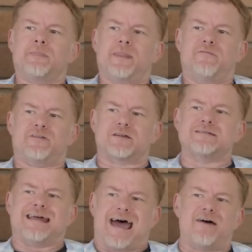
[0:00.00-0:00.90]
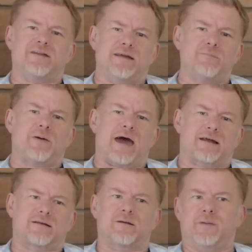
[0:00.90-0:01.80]
have an
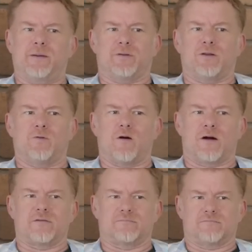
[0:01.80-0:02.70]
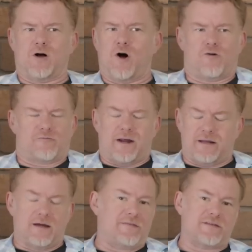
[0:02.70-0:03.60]
impact on people who aren't
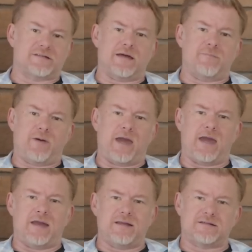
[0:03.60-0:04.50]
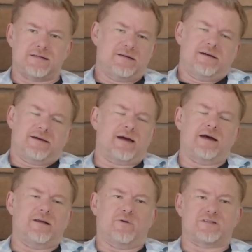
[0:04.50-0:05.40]
already on the same page,
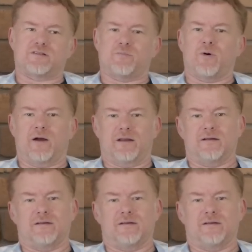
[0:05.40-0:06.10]
kind of what's the point?